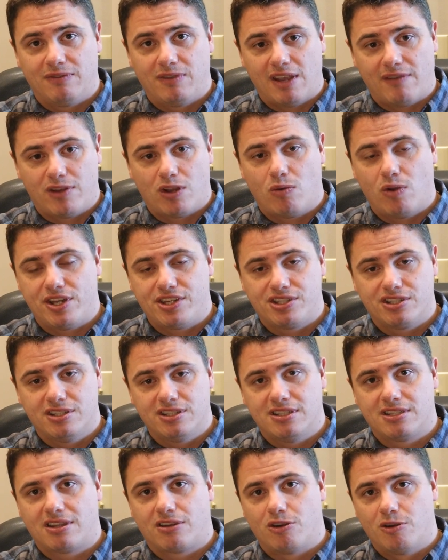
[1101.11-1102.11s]
If you have any
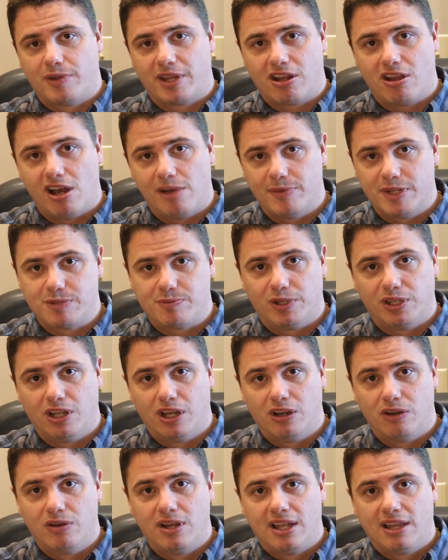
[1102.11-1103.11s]
questions, throw them in the comments
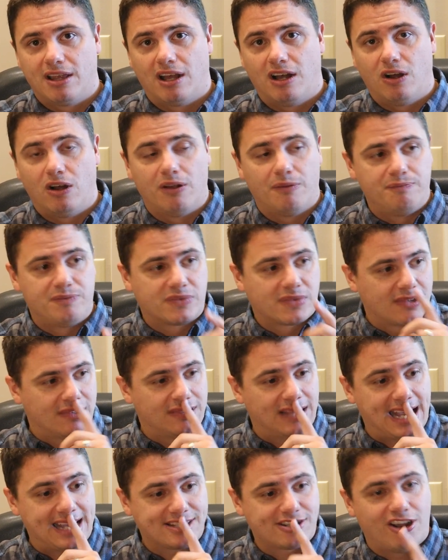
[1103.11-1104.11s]
below. Uh,
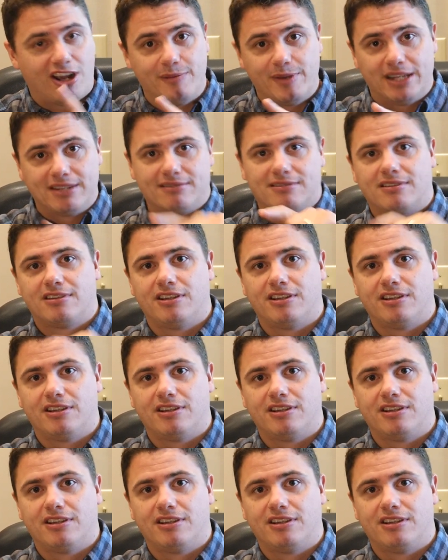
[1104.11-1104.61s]
last comment.